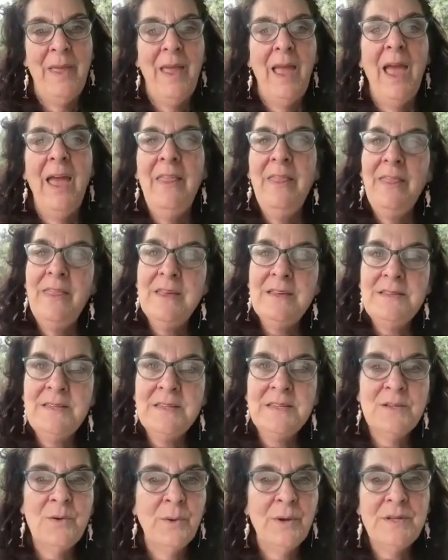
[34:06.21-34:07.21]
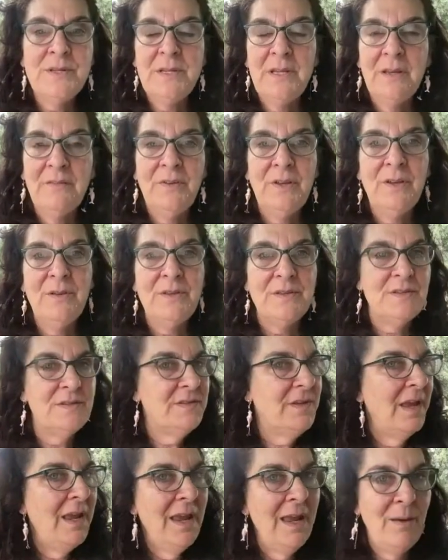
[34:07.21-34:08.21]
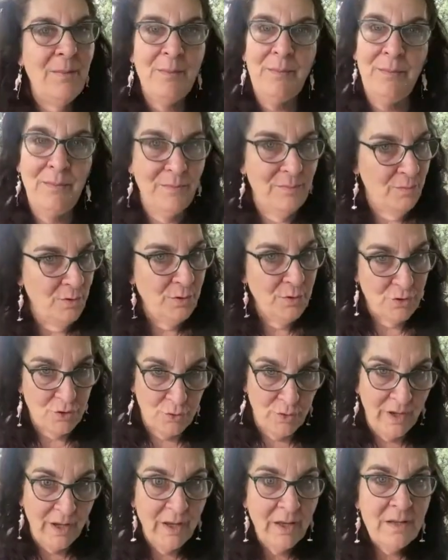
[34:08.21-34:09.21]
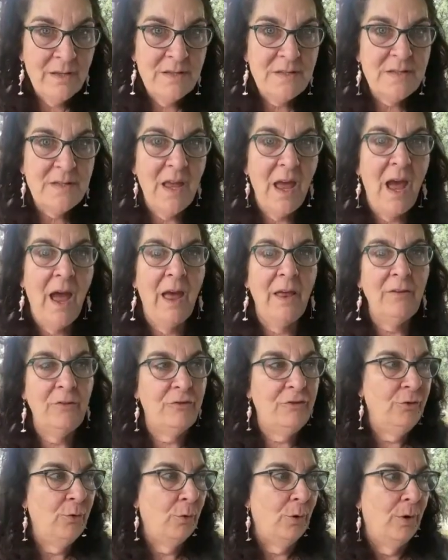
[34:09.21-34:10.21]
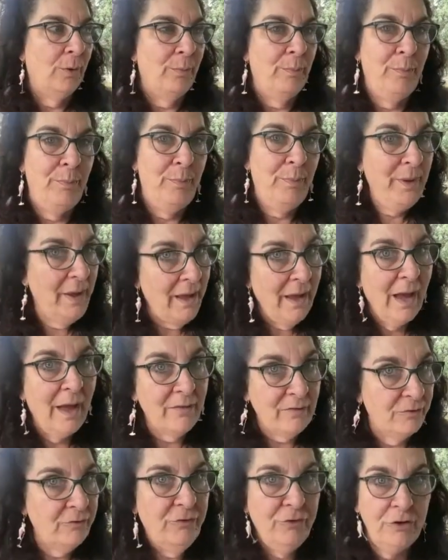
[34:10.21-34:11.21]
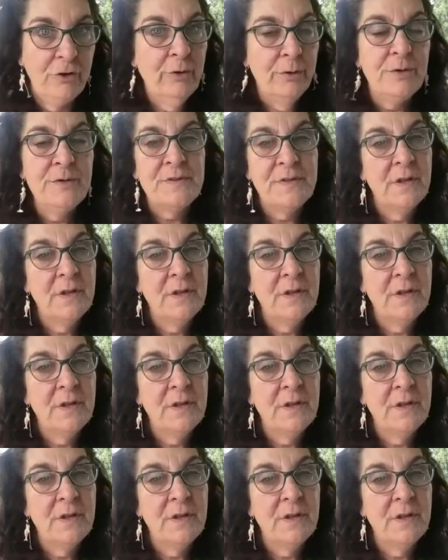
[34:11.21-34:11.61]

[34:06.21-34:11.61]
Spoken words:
And this is going to give you the same nutrients as your BS juice.